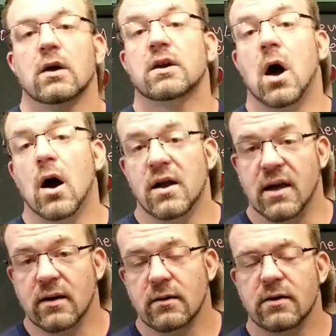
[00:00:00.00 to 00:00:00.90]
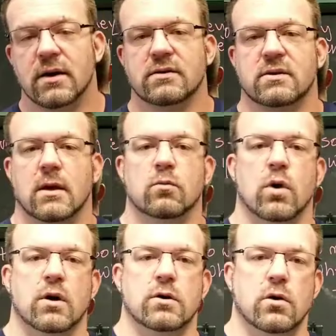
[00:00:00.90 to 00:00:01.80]
Cutting is then
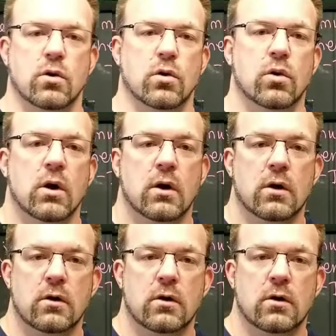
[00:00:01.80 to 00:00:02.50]
where you